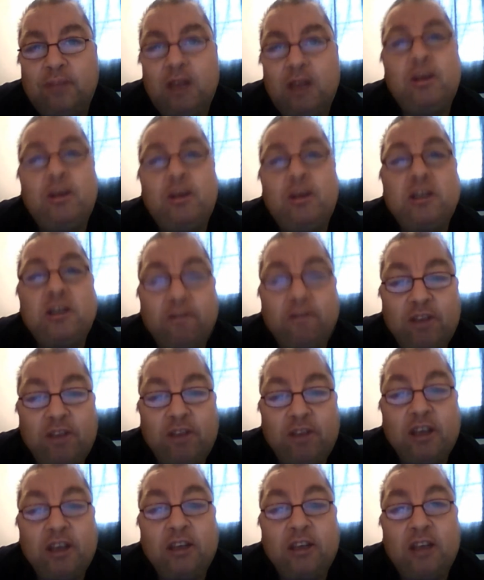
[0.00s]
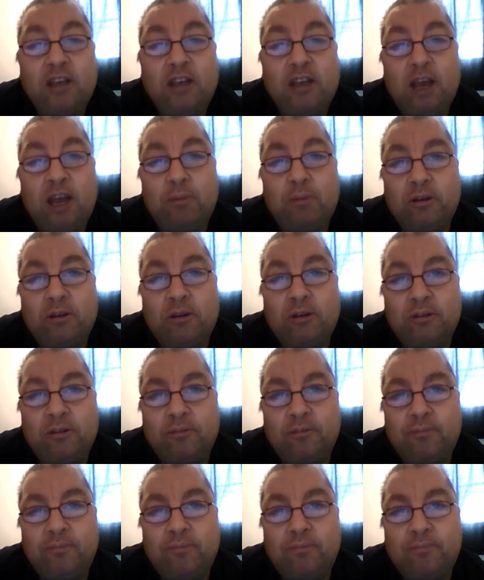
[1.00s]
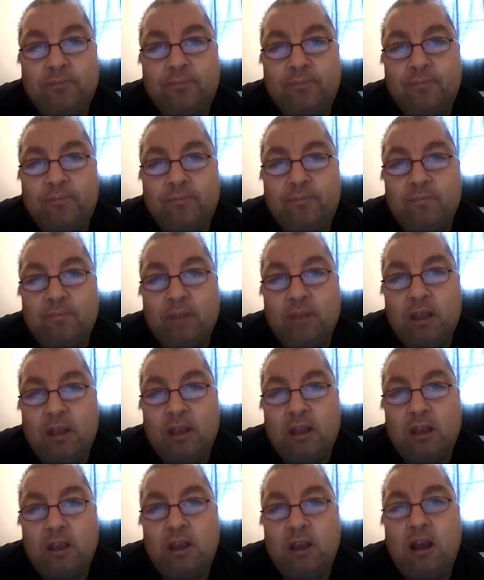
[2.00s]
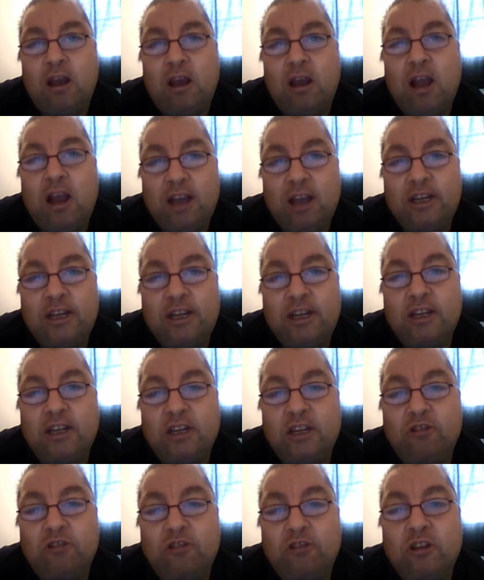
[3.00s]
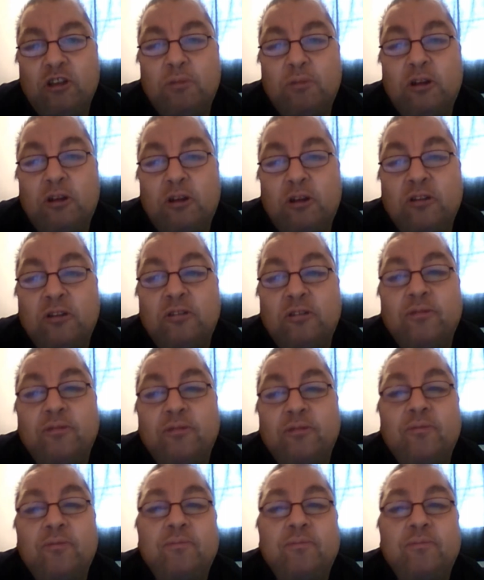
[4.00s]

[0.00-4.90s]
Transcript: an amazing thing happened. I had a kidney transplant.